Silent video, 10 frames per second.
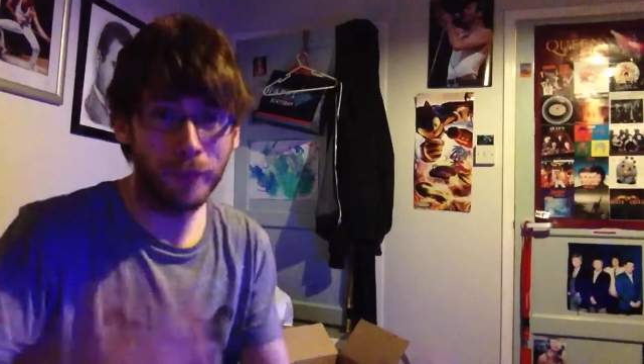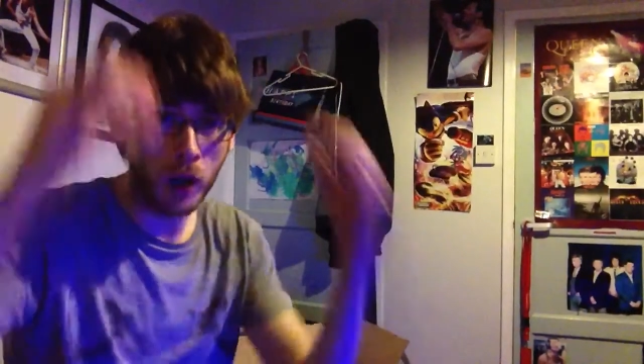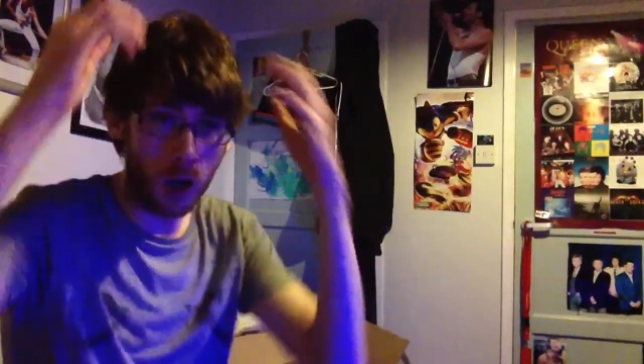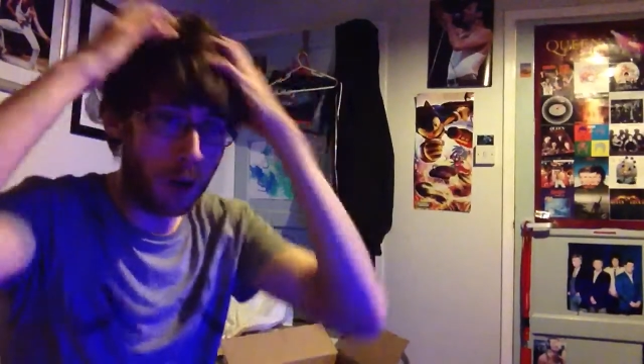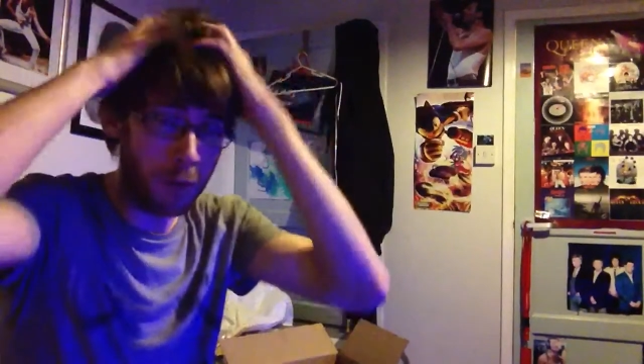
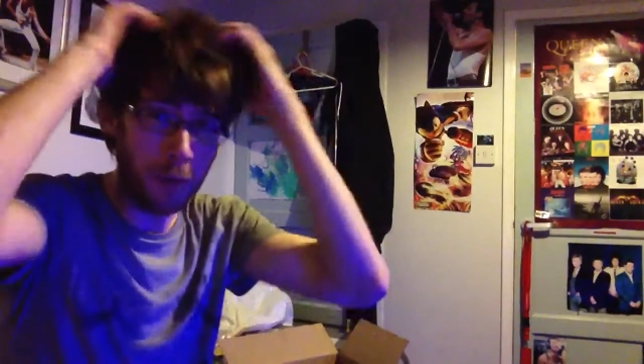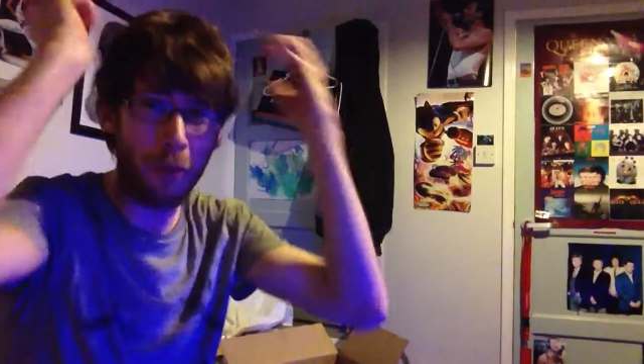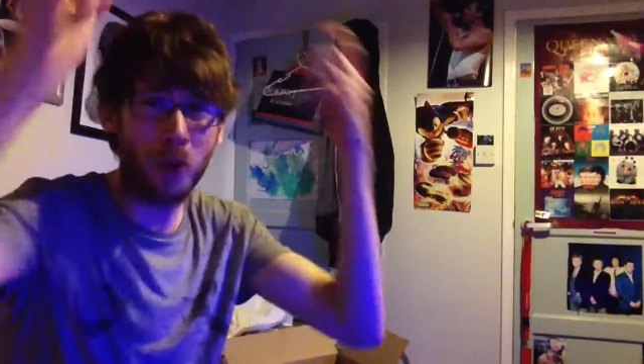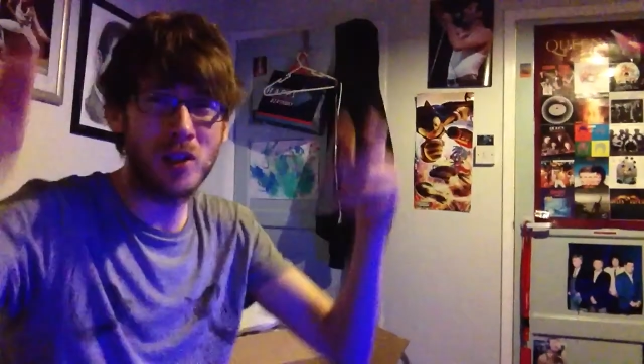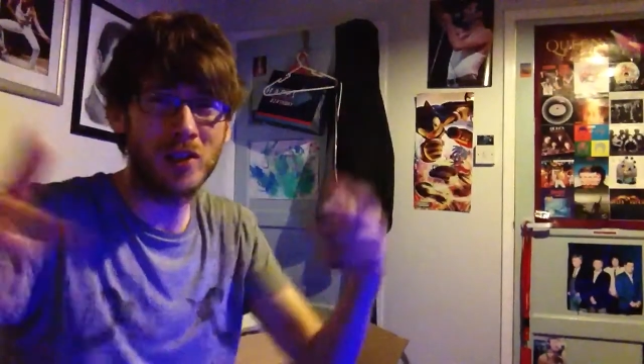And
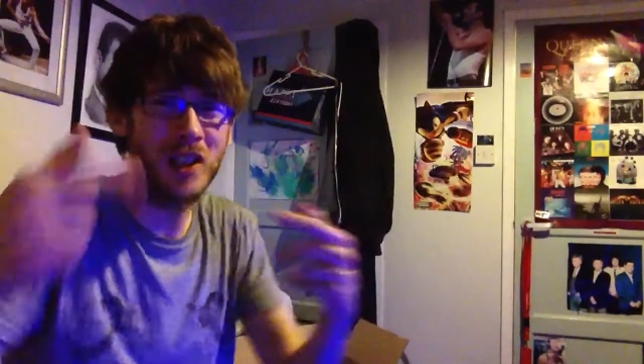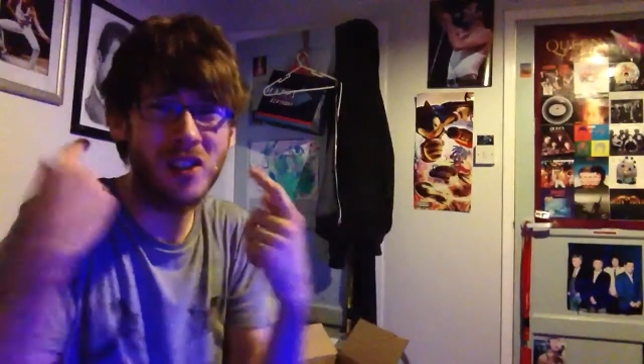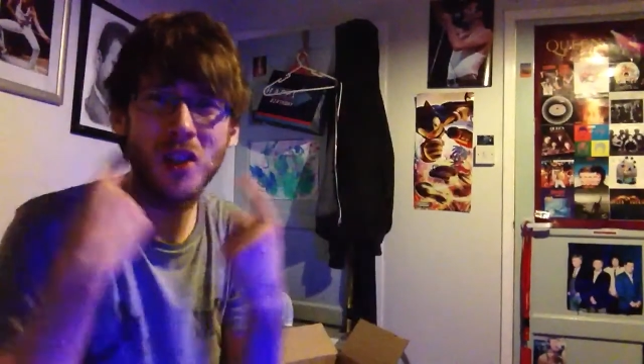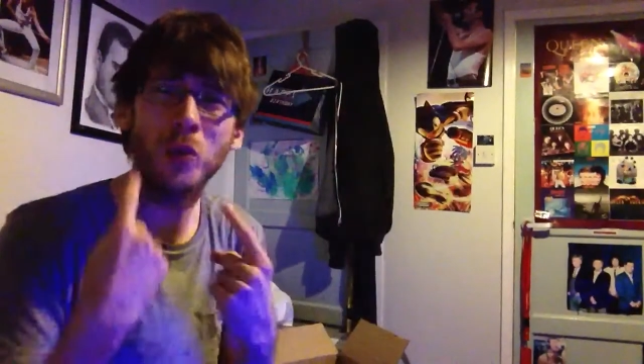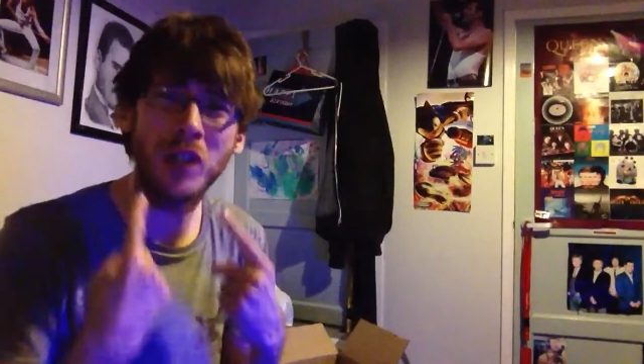before you say
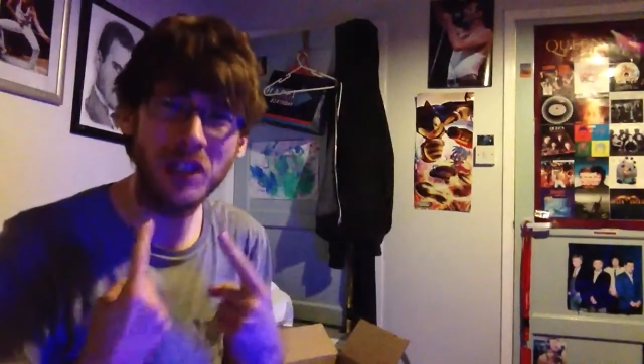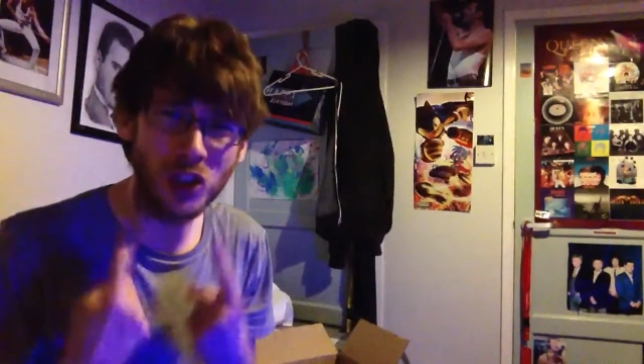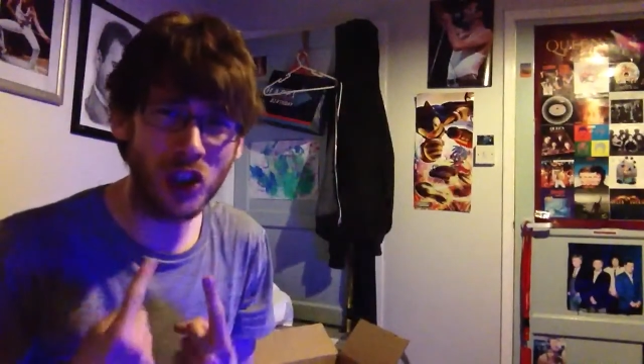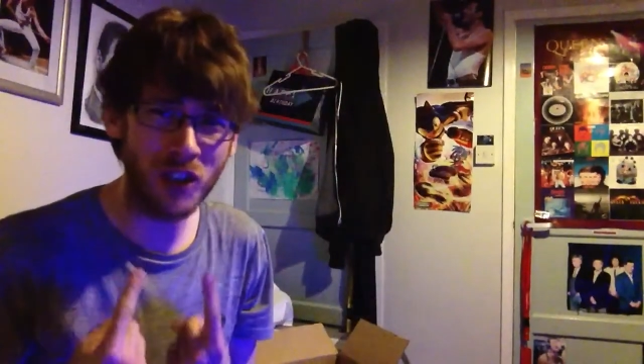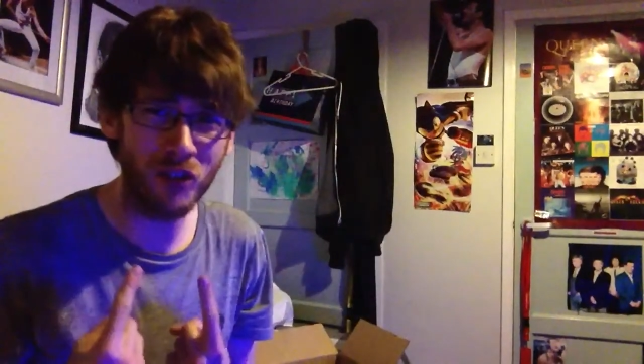this, I know I need to
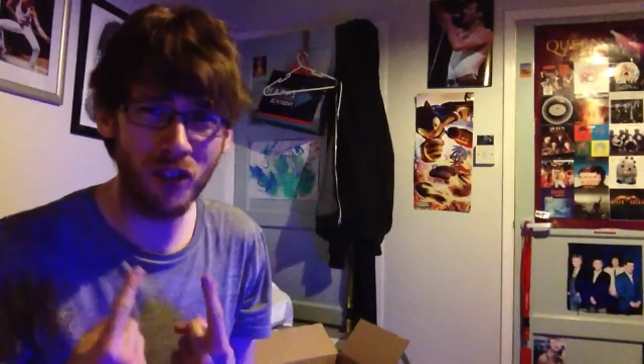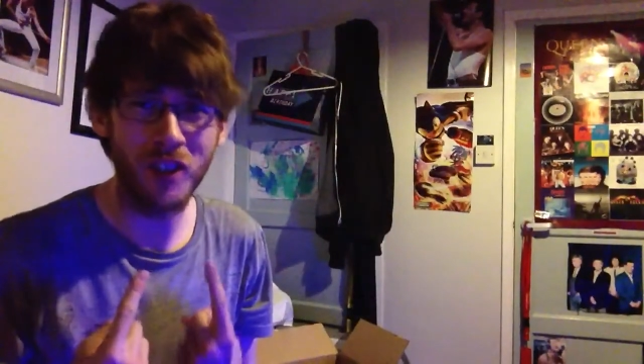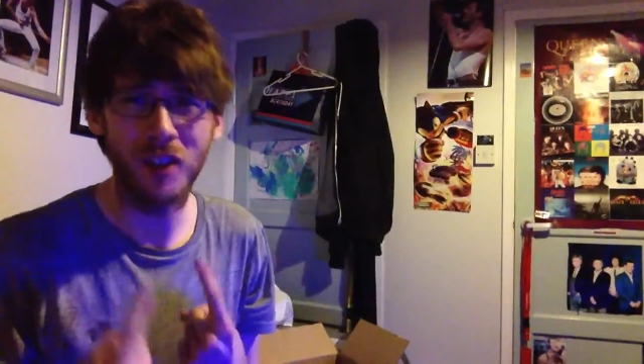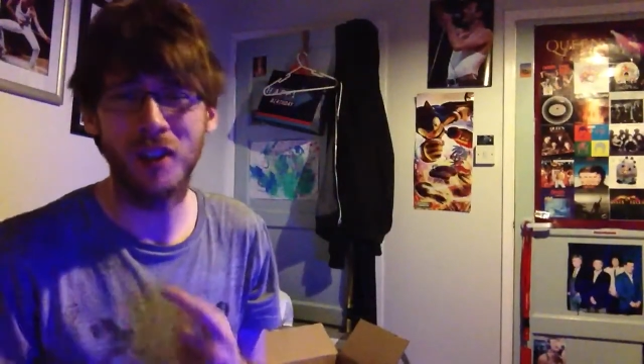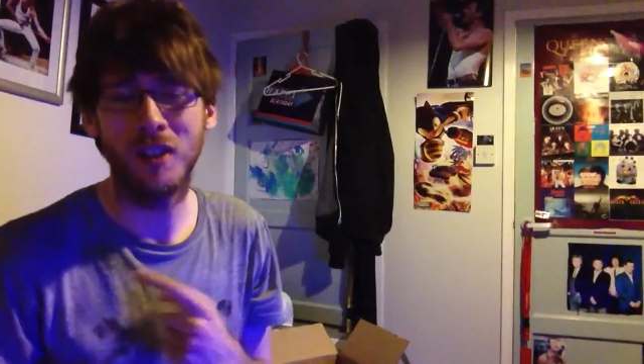shave.
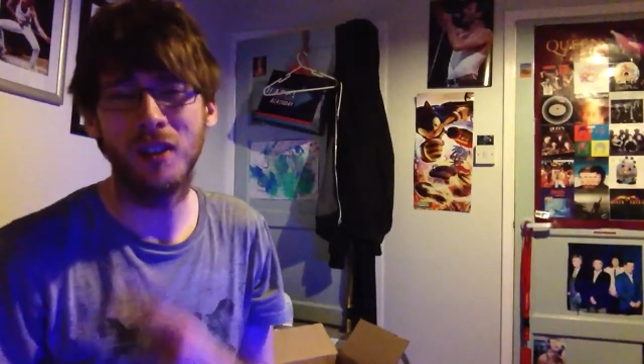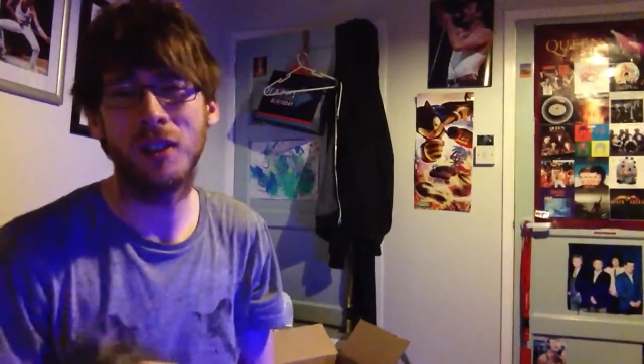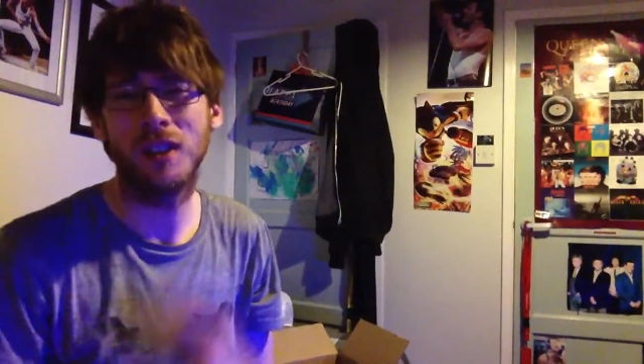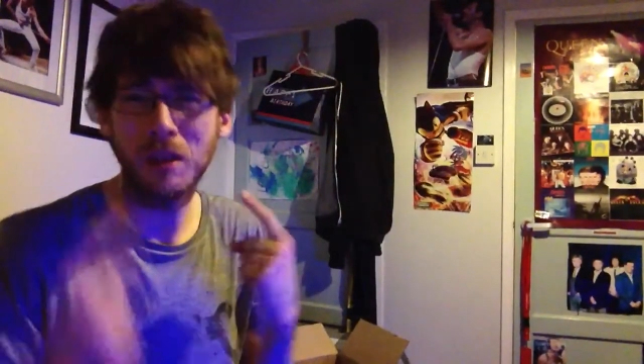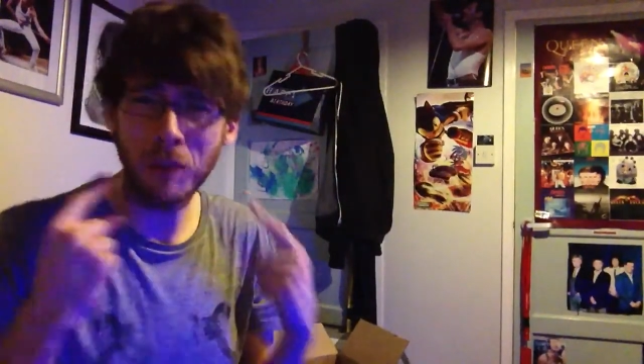
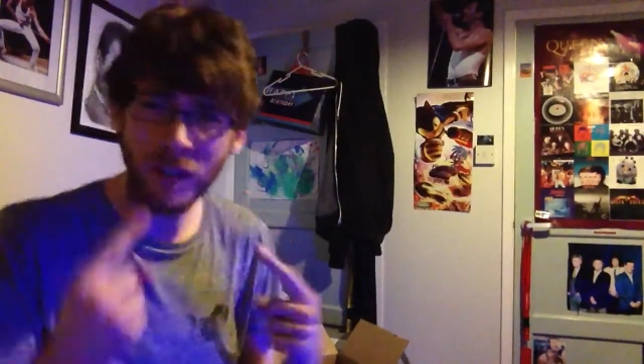Give me a